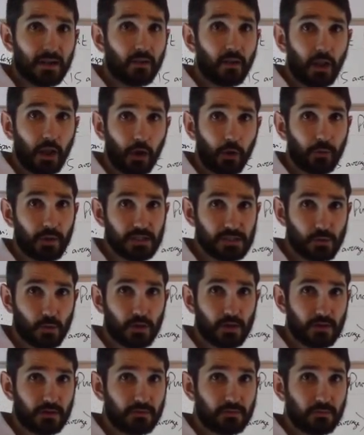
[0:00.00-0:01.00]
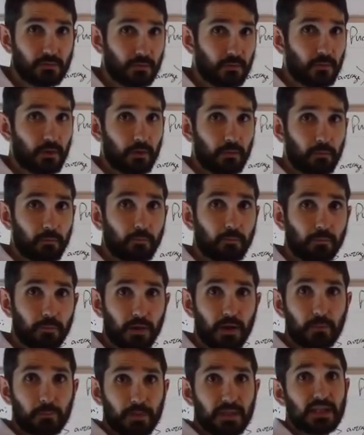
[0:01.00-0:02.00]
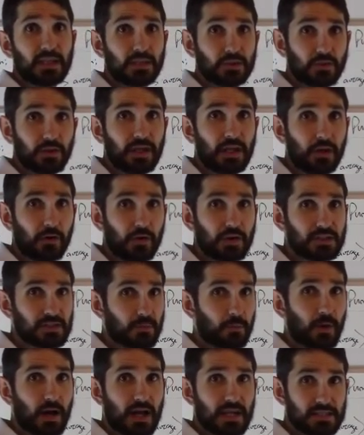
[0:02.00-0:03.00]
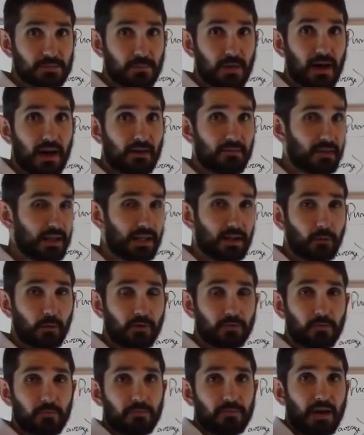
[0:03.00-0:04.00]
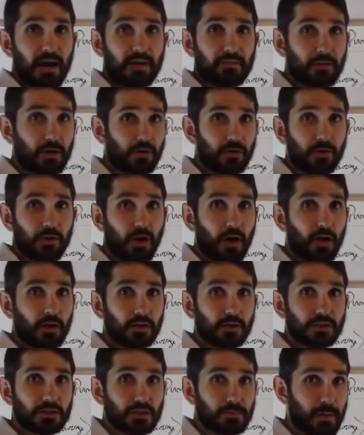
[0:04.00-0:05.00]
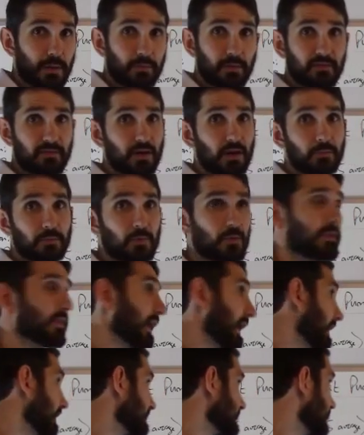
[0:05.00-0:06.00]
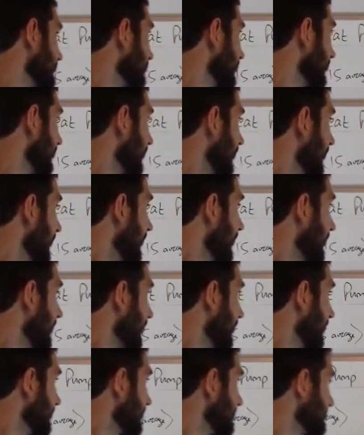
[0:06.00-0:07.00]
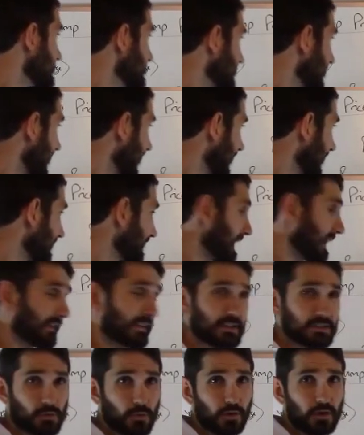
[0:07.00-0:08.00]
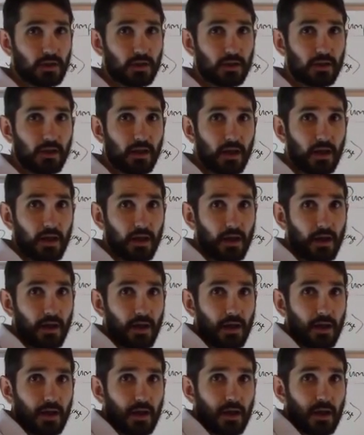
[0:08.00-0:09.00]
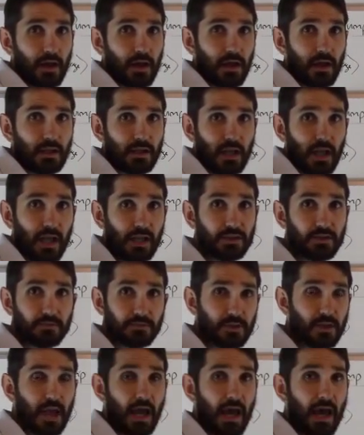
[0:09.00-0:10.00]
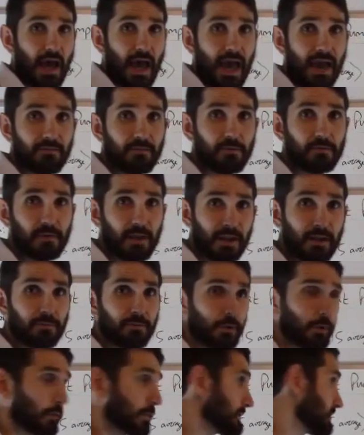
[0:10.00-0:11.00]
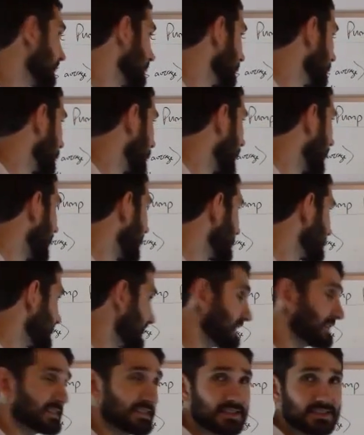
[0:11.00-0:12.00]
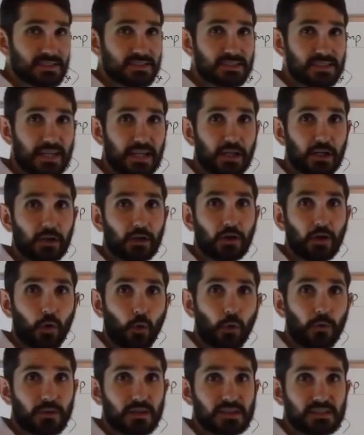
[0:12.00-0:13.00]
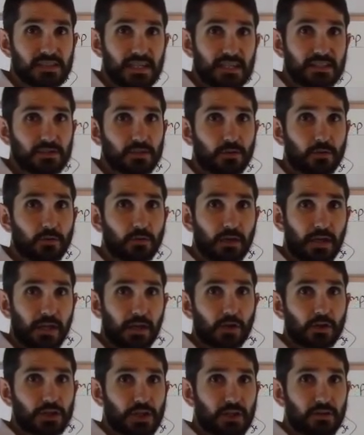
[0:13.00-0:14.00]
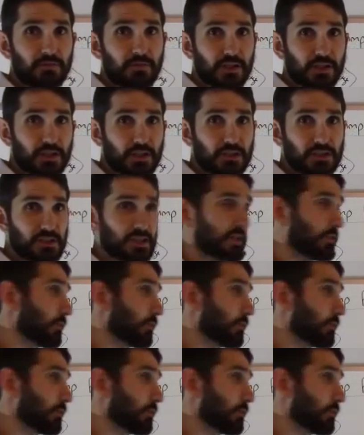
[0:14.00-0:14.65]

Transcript: alone is going to potentially increase the price by anywhere from $500 maybe even up to a thousand the second thing that's going to uh, uh, have an influence on the price is the SEER or the seasonal energy efficiency